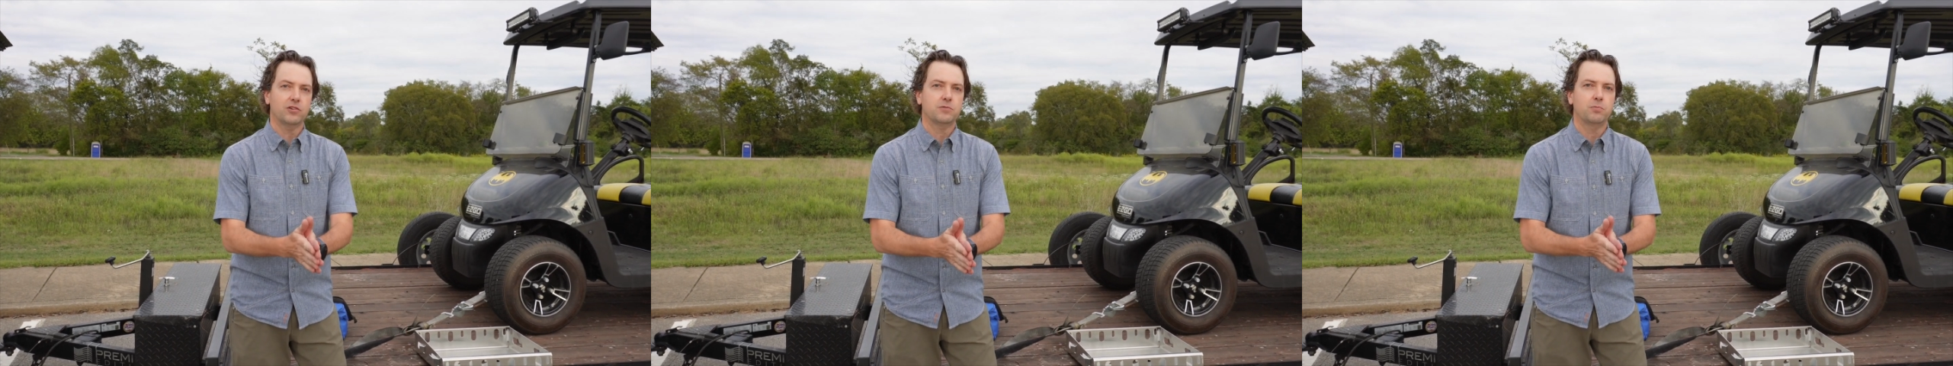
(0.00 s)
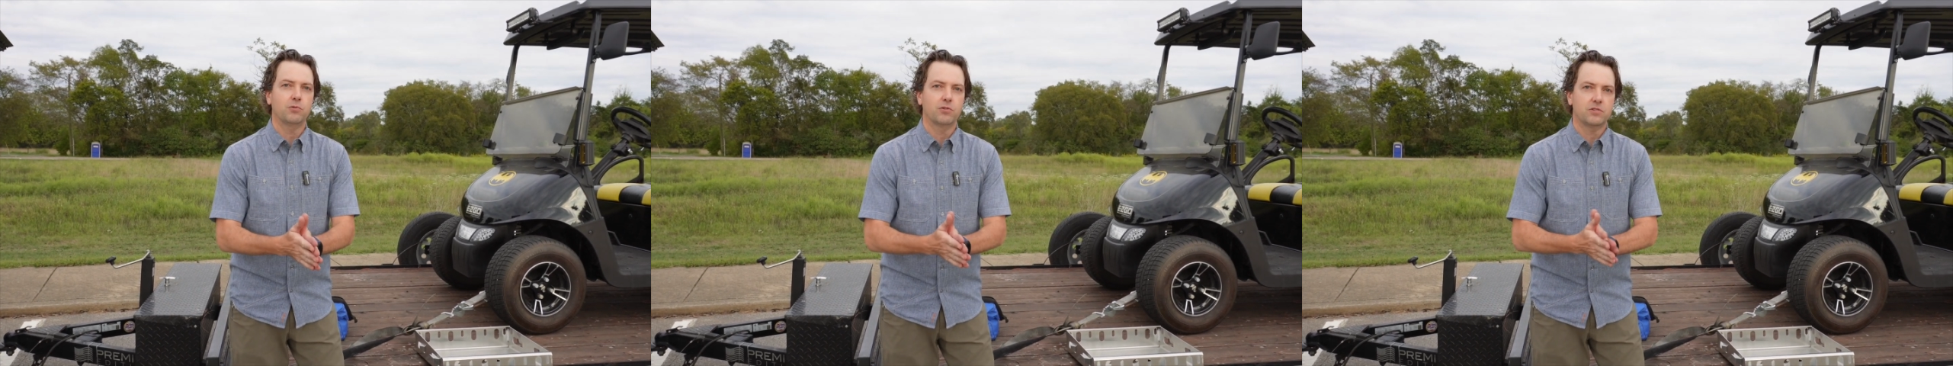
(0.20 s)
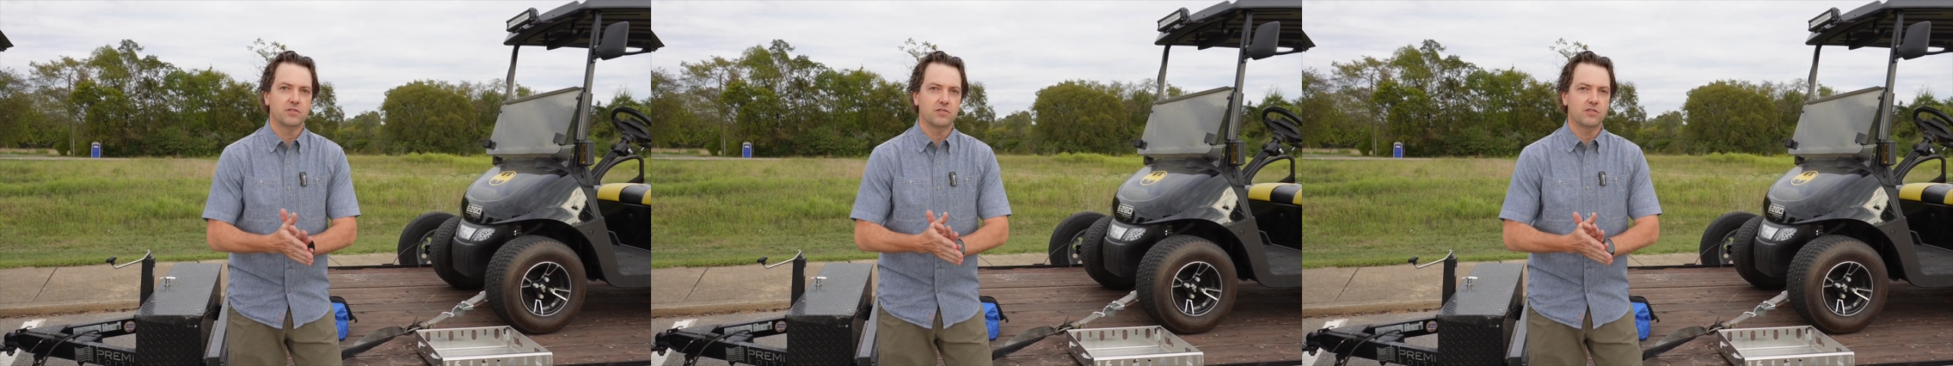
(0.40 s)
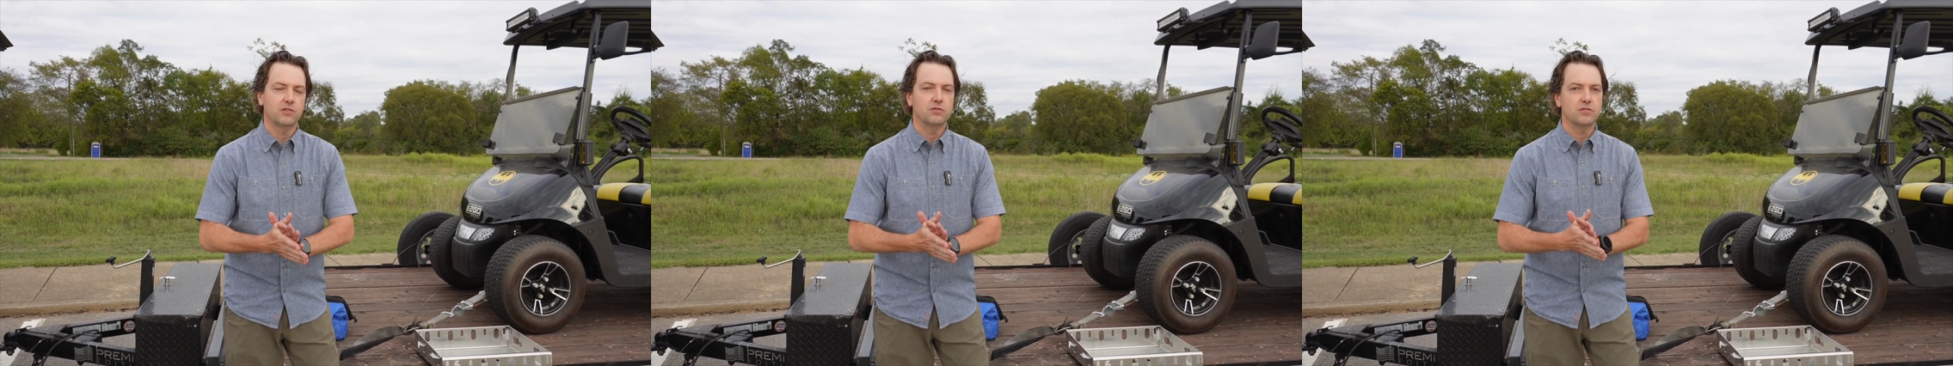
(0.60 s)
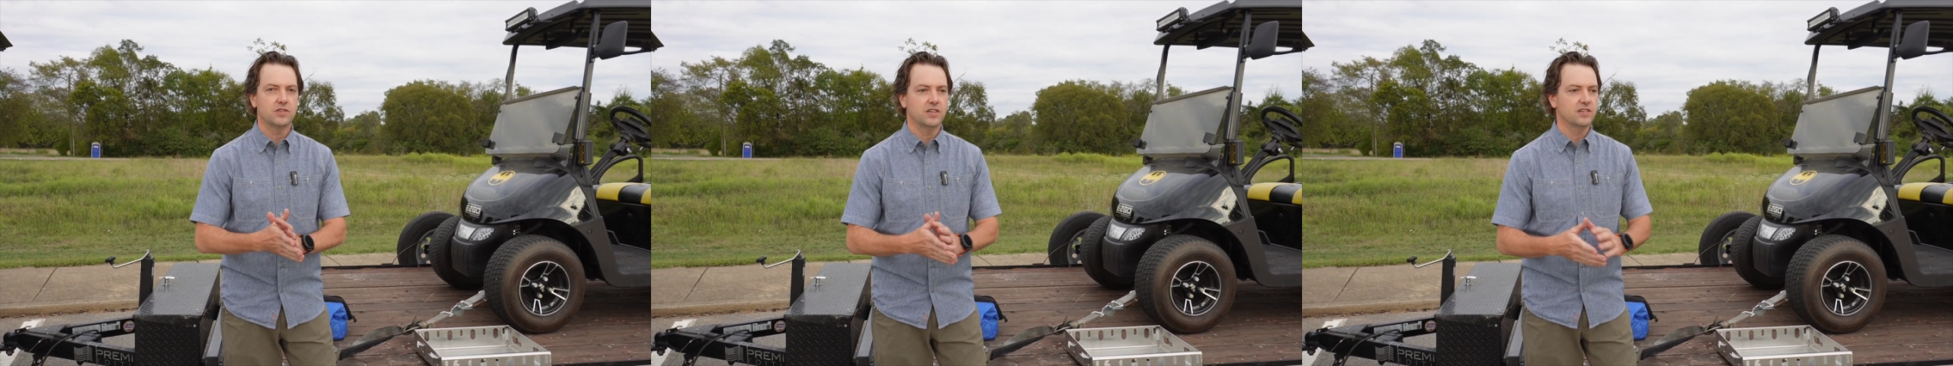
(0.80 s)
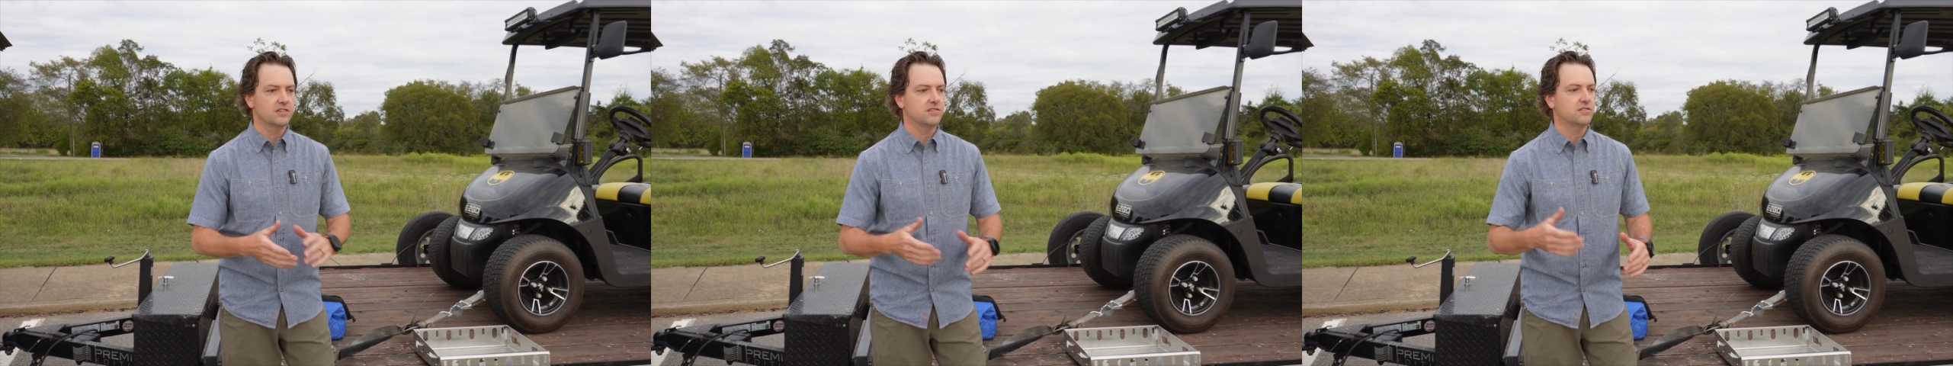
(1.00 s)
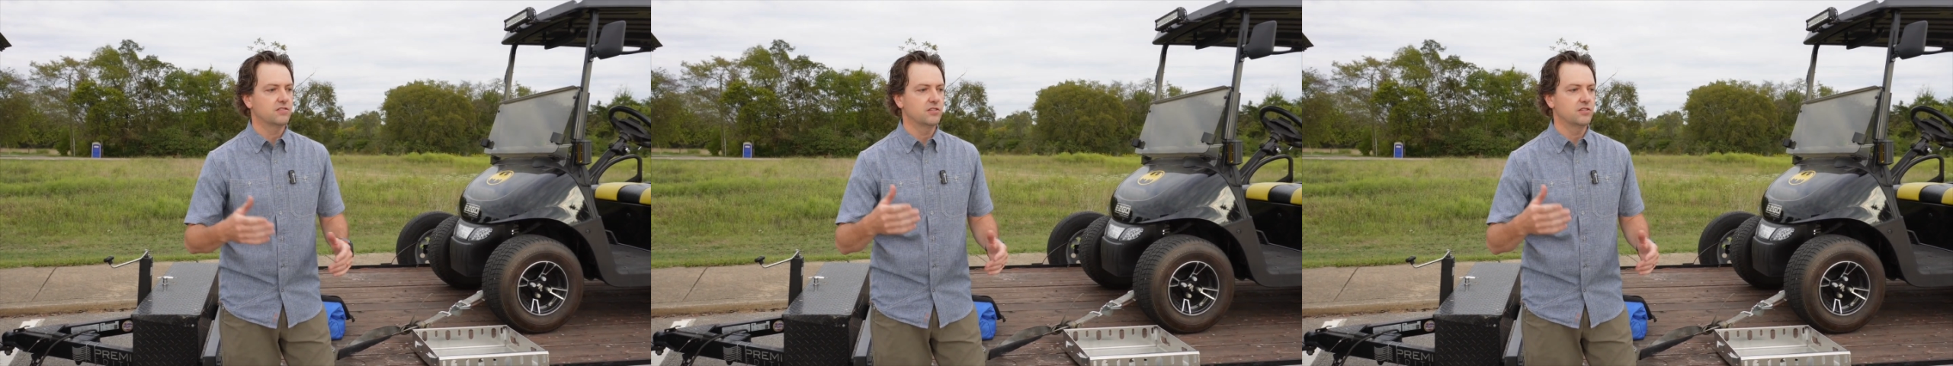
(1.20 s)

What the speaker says: sports enthusiasts?